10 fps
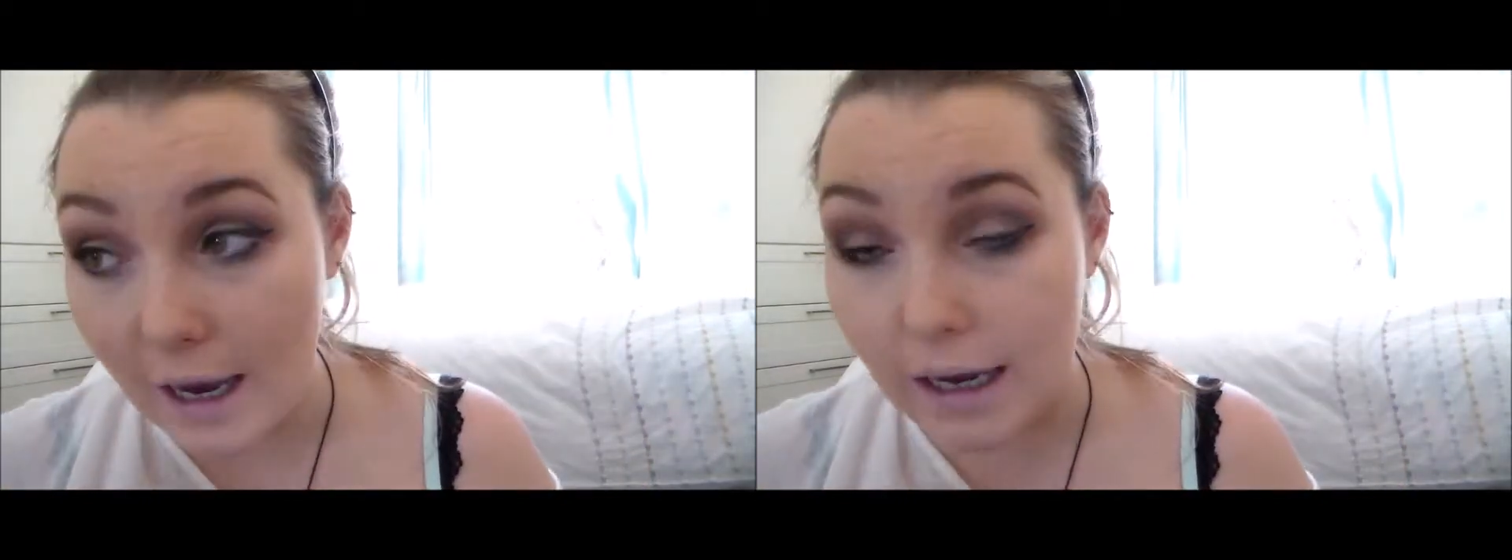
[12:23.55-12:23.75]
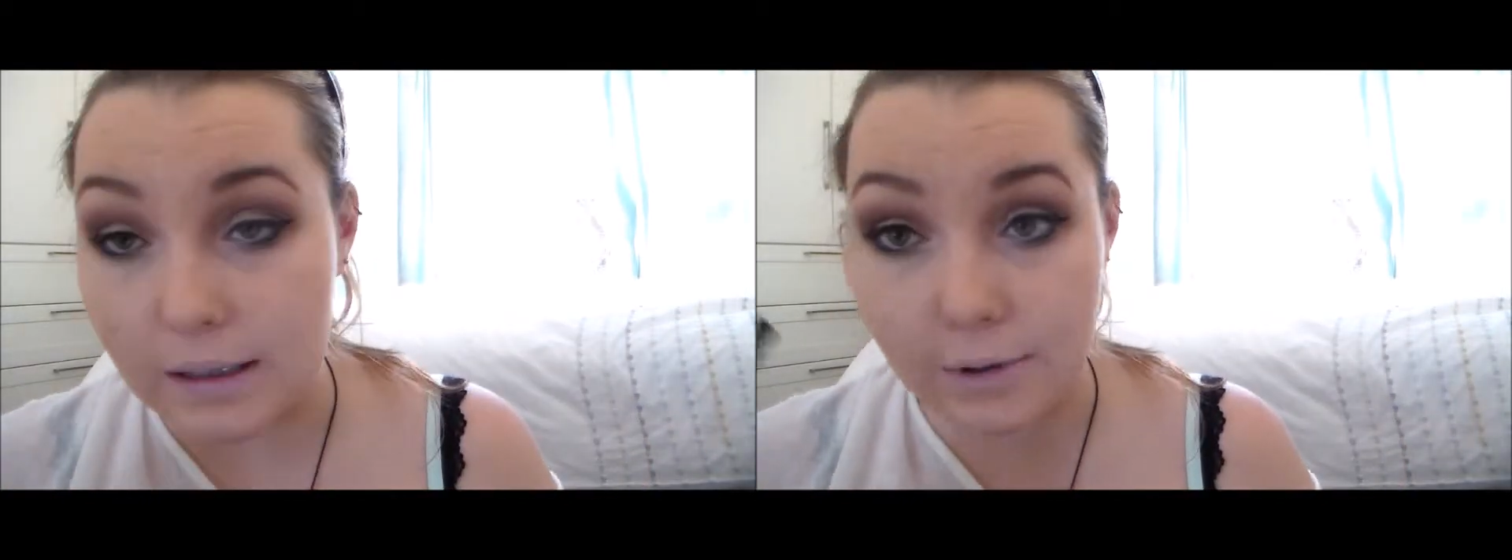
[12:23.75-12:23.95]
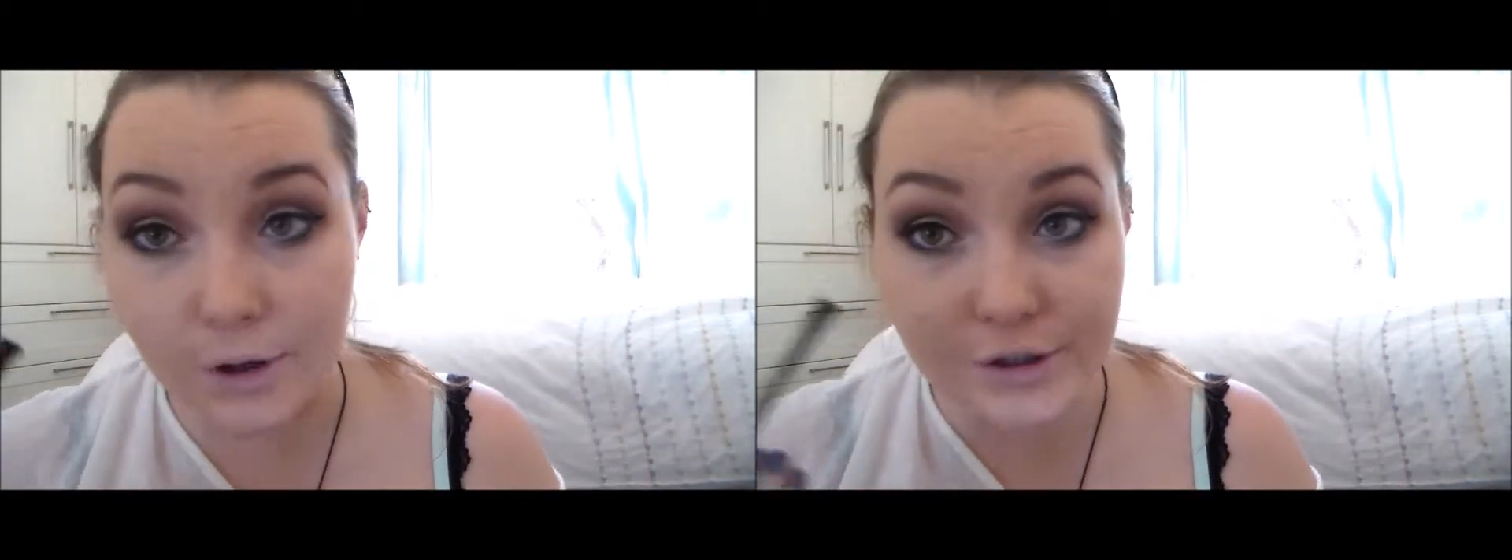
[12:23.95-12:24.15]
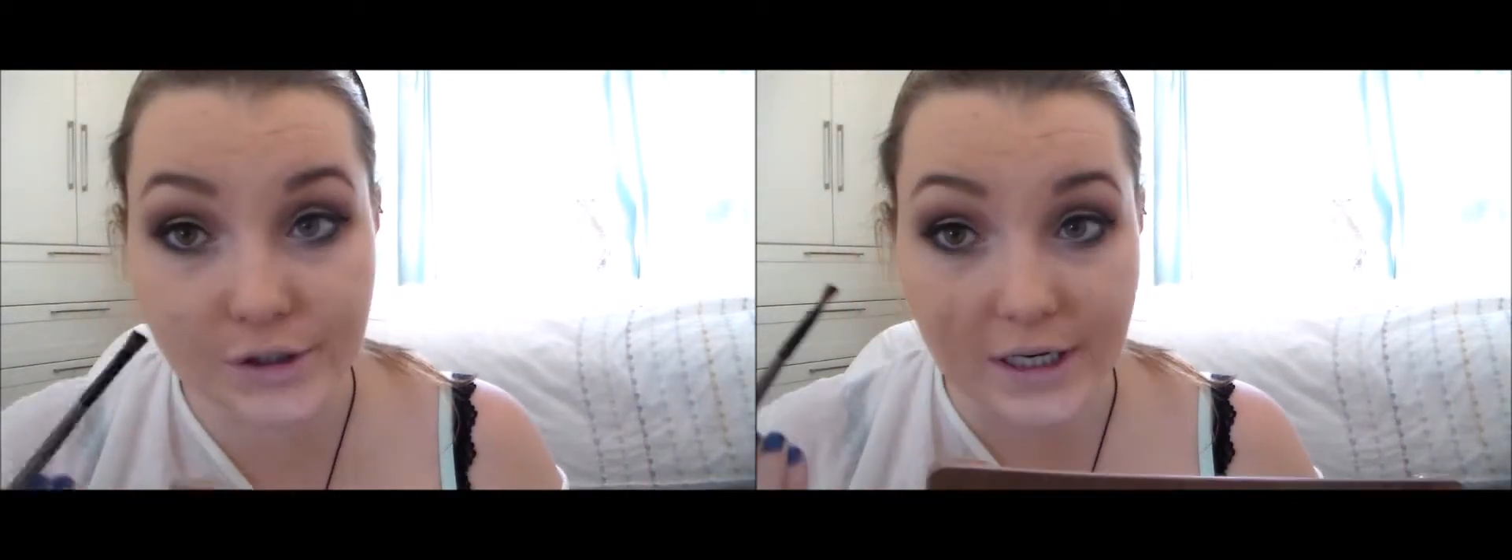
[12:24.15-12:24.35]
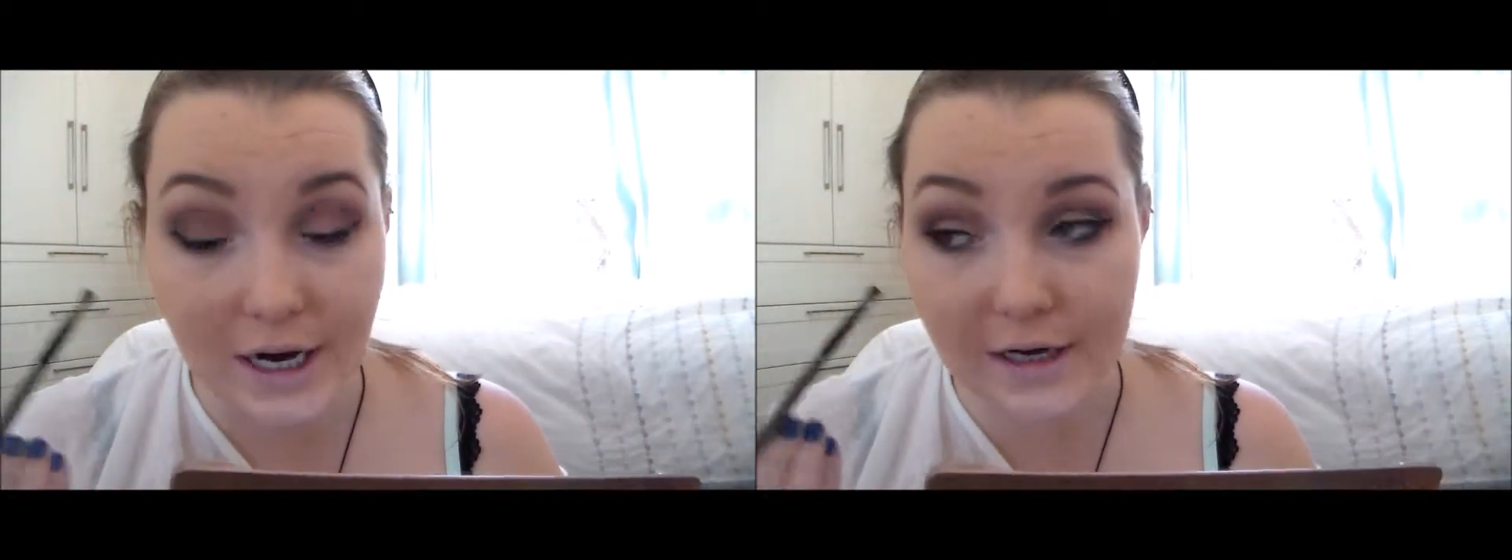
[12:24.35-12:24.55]
and I'm going
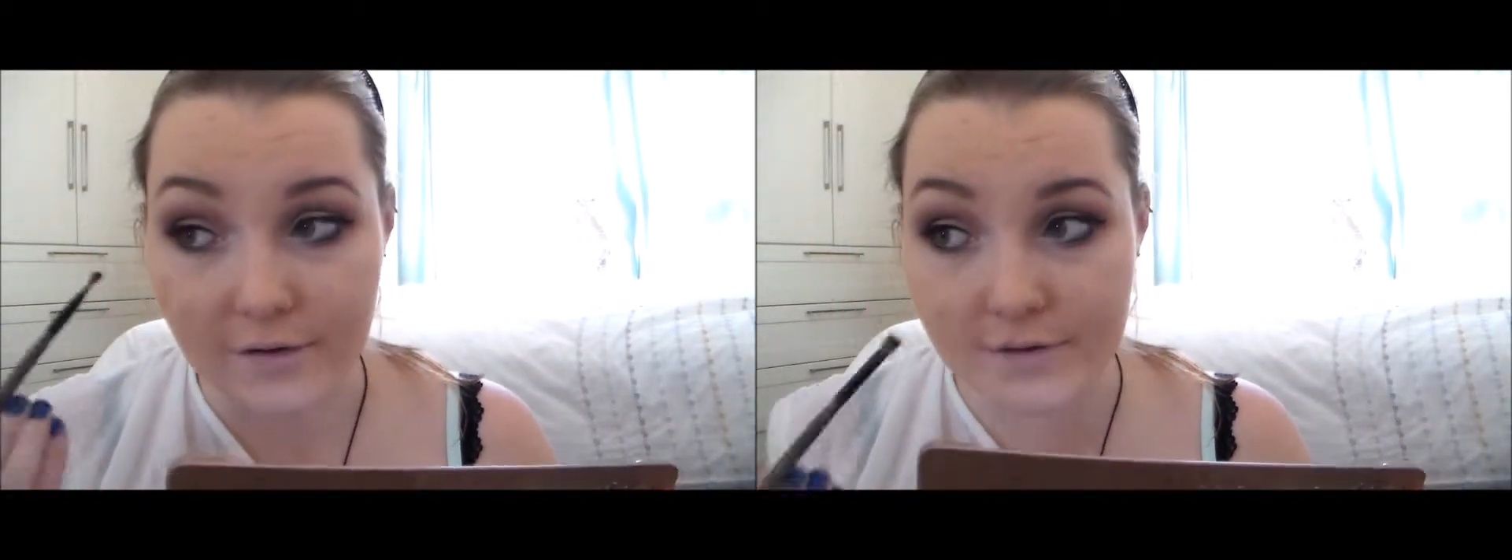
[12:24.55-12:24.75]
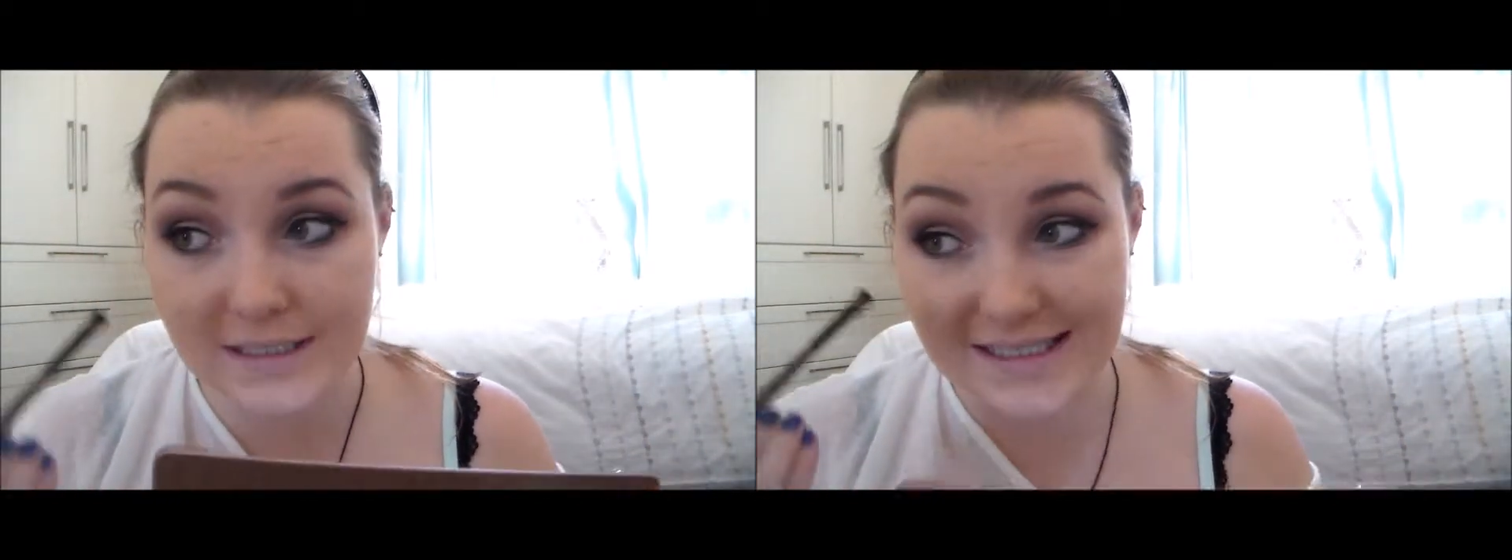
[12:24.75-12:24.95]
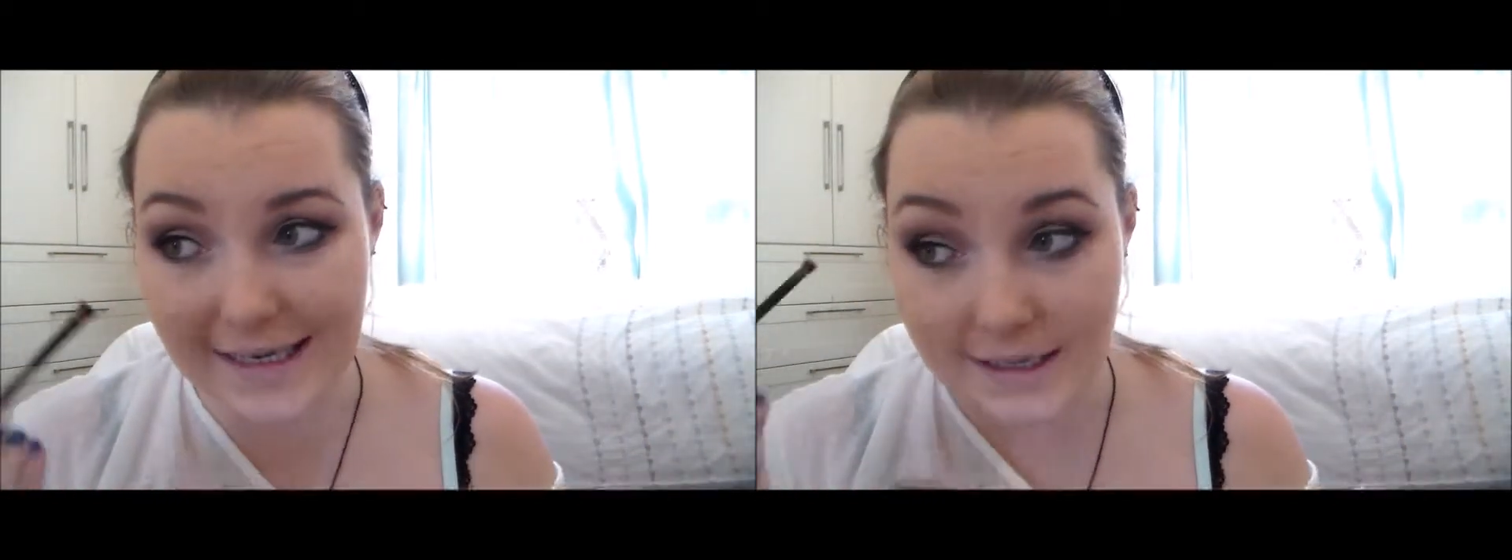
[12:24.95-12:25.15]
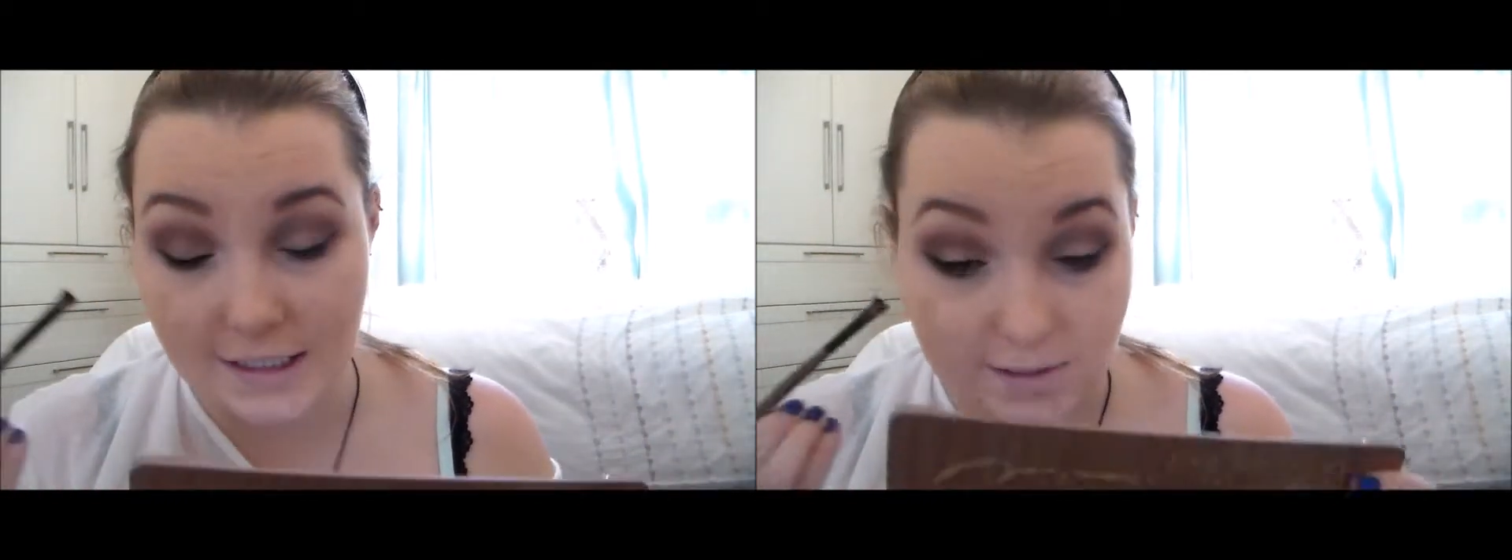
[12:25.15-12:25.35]
to kind of set